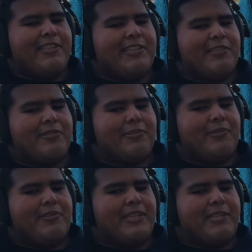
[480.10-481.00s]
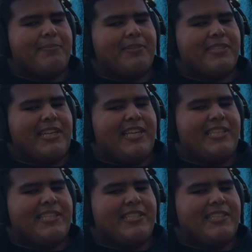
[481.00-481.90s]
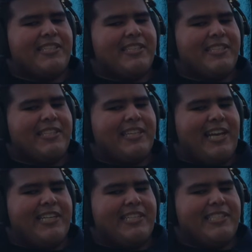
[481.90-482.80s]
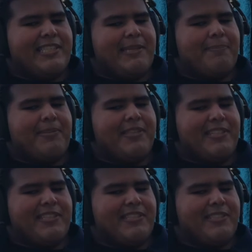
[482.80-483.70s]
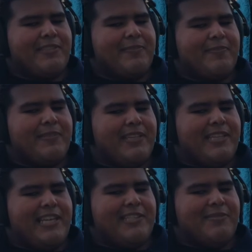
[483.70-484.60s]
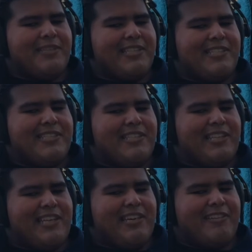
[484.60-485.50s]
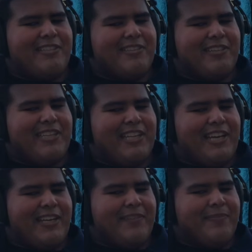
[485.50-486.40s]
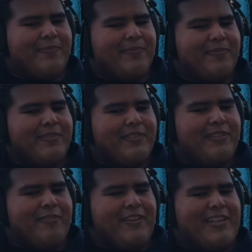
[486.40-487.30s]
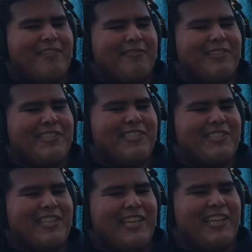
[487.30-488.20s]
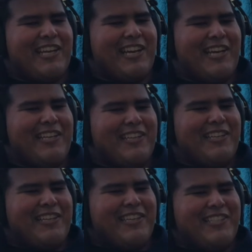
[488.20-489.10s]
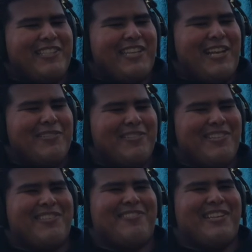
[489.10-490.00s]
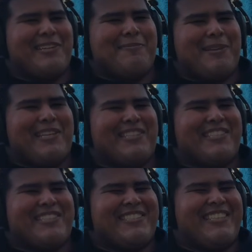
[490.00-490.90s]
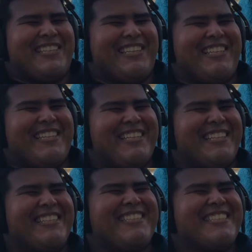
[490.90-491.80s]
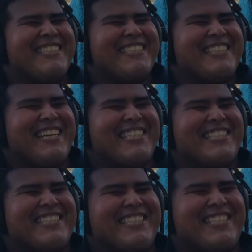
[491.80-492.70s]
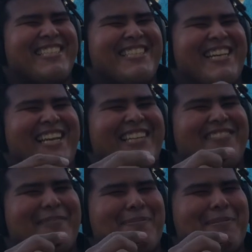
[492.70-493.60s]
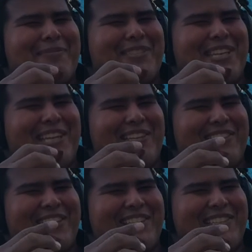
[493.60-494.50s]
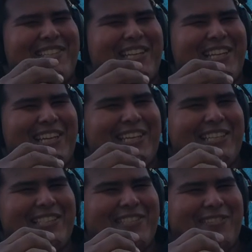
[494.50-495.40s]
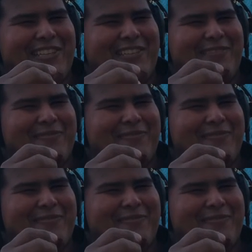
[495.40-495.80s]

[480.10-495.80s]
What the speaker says: control that a precise kind of tip does, and that's what these allow. These are the Fender ones. They just ask for the Dorito picks. That's because that's exactly what people say they look like. They look like a Dorito.